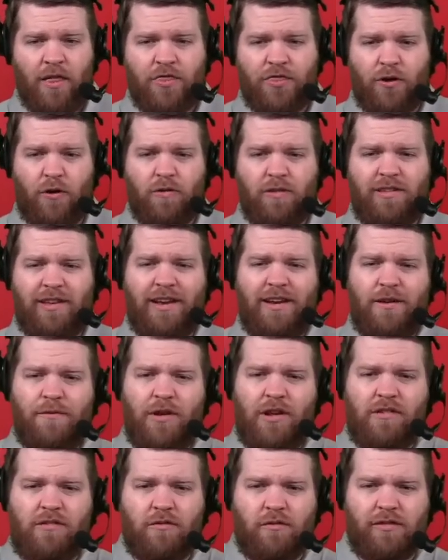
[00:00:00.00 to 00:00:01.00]
13
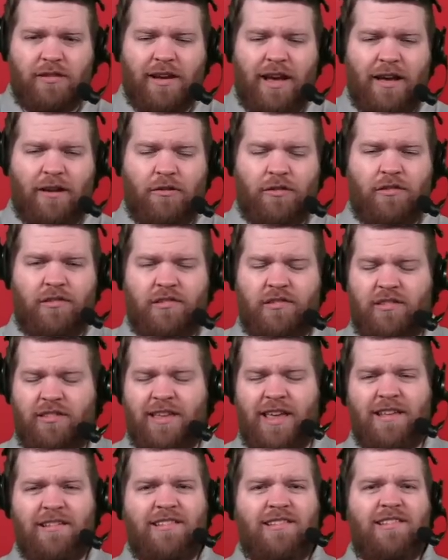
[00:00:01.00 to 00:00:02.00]
divisional titles,
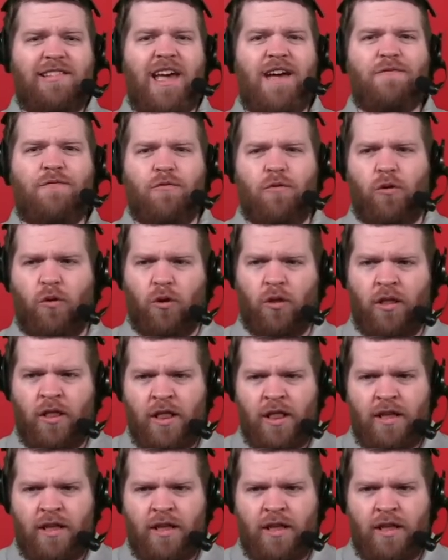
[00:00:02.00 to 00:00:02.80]
several